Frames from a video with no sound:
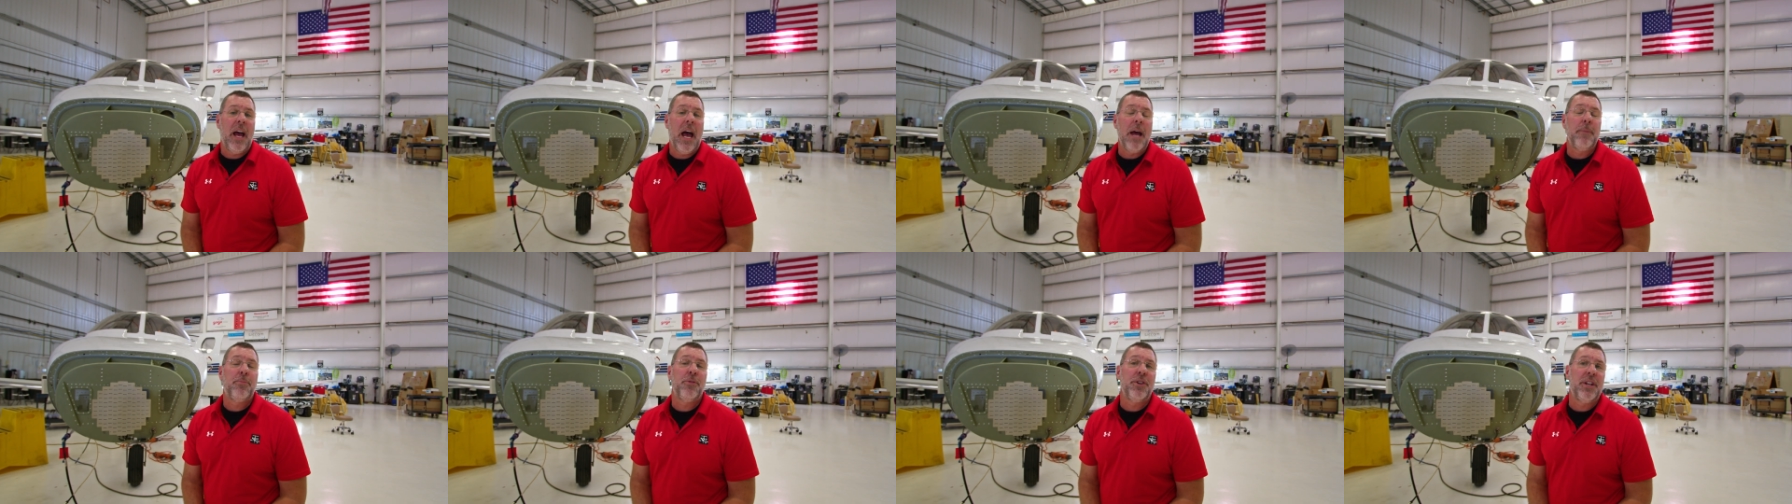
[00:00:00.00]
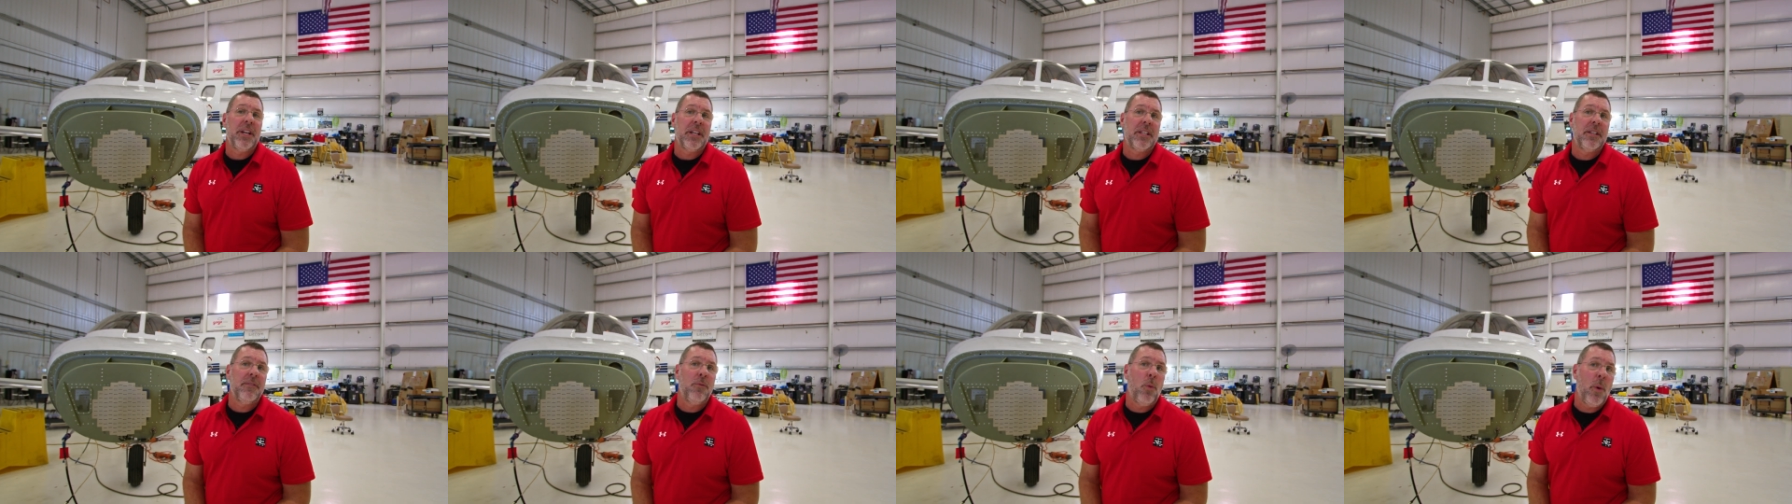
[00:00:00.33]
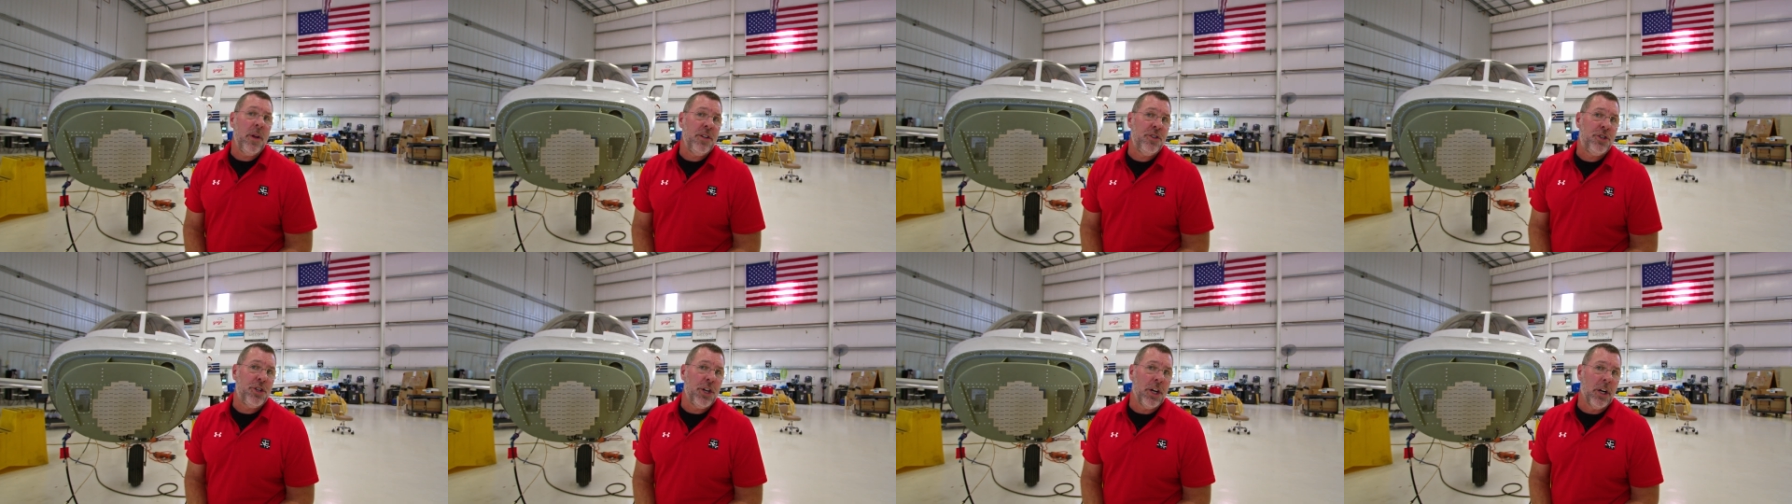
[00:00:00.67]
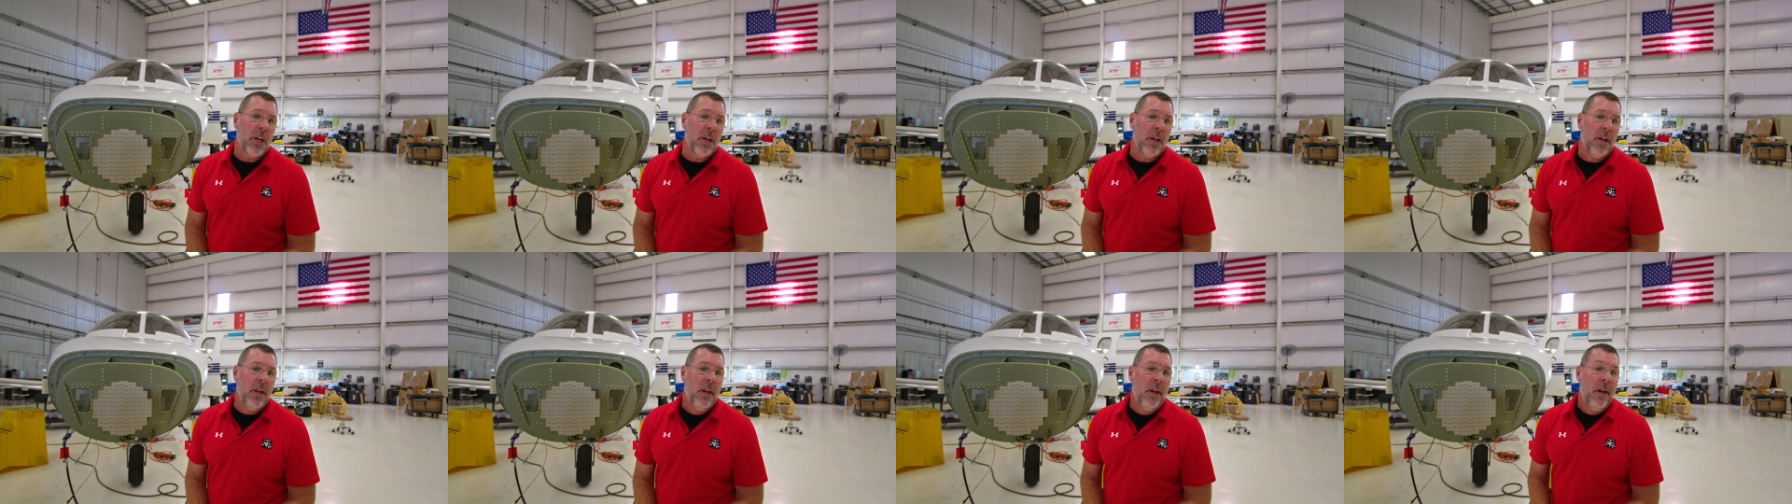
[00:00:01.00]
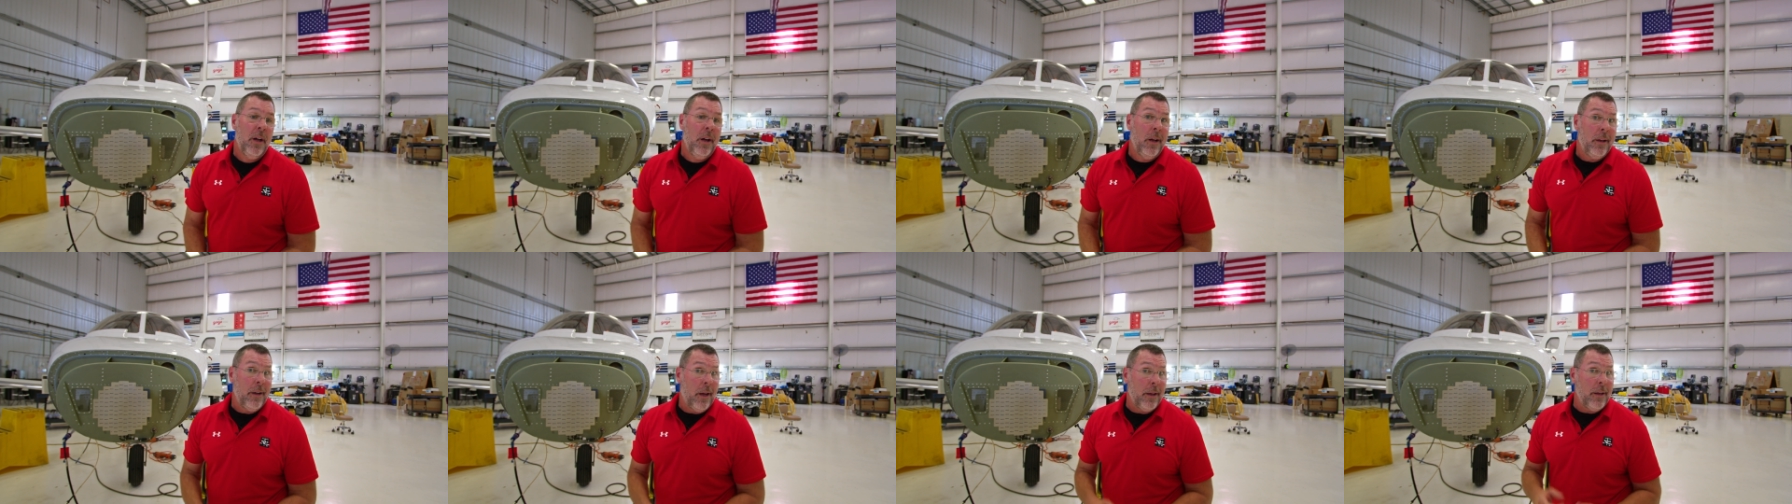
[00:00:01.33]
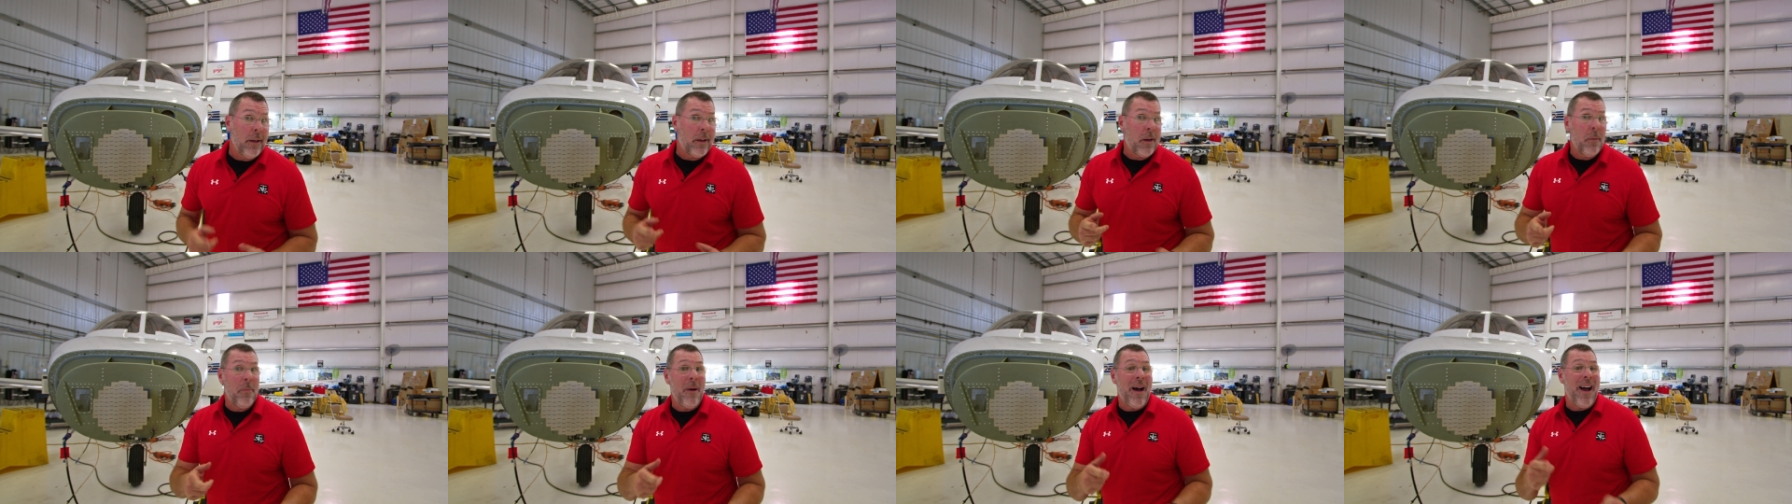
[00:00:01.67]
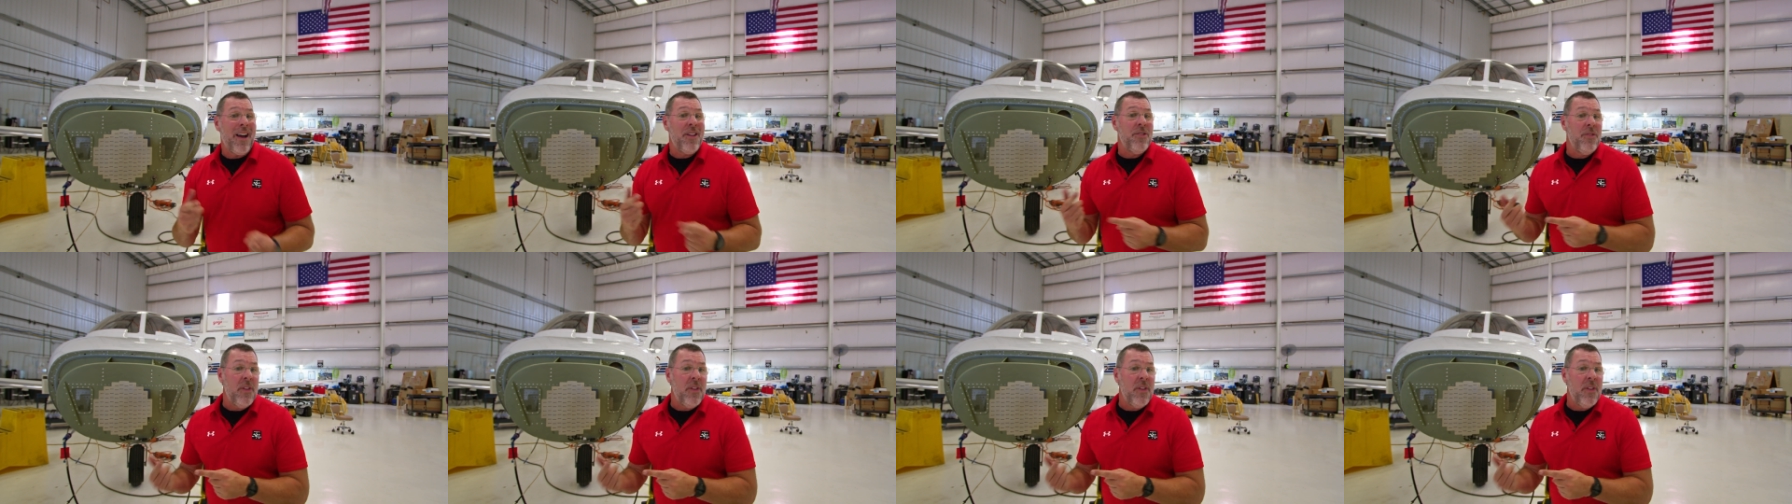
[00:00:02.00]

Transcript: and predictive wind shear. Now you combine